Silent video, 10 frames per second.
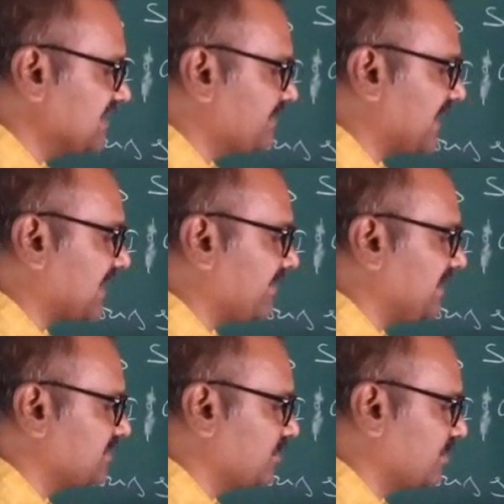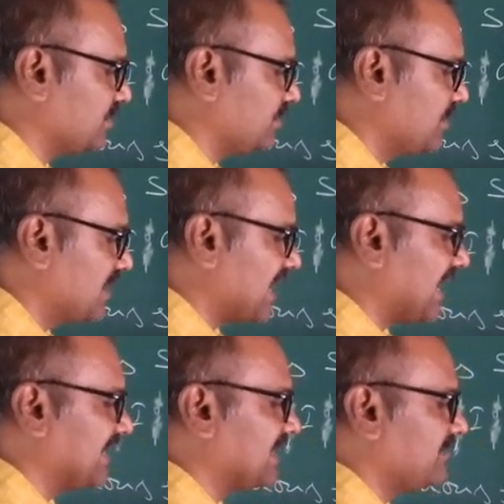This is called
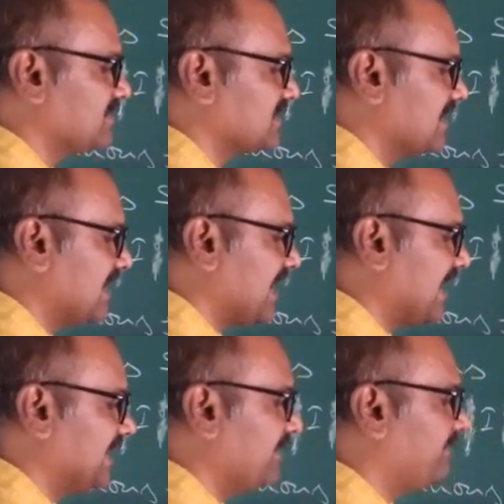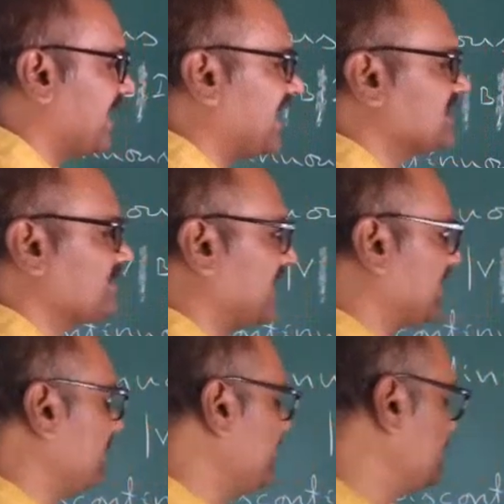line spectrum. Line spectrum is
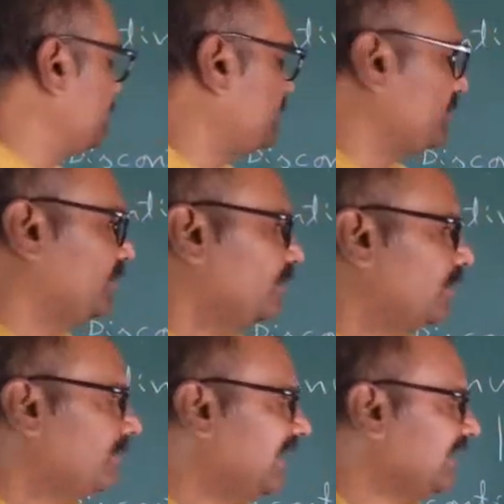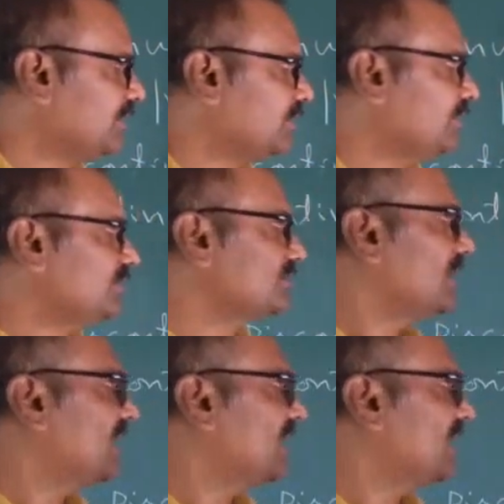due to atoms, and